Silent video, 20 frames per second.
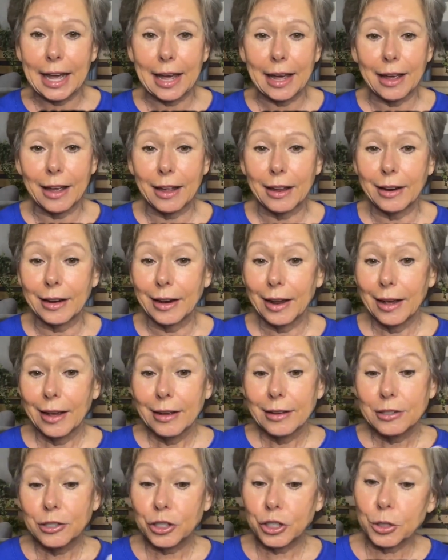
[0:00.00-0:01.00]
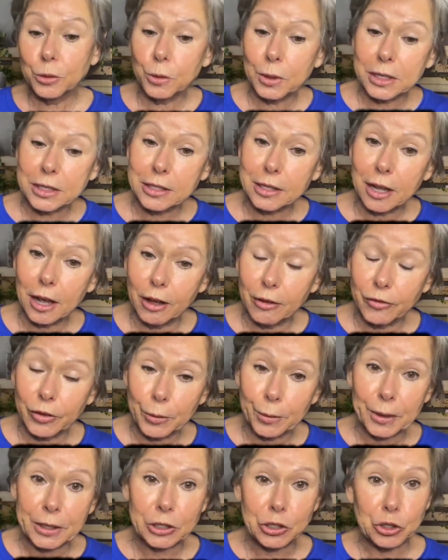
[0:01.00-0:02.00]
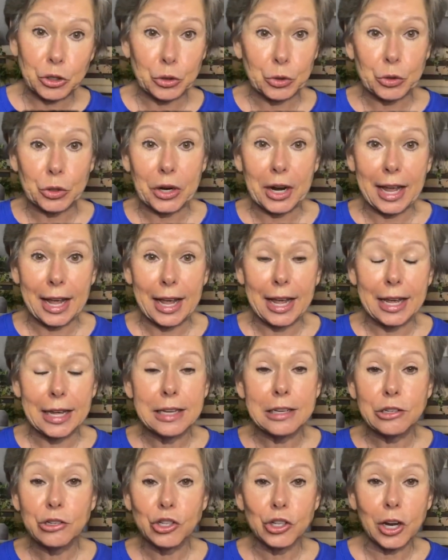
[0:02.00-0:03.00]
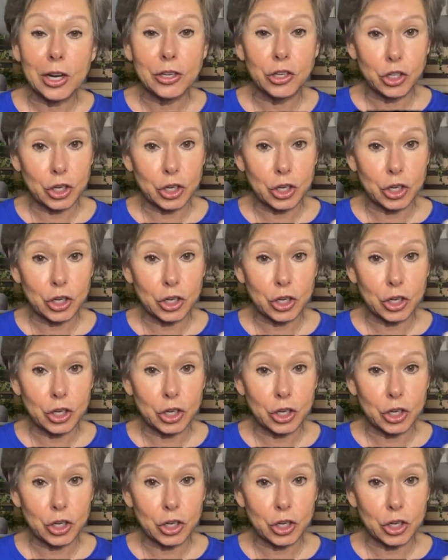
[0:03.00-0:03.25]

and she was of a mature age.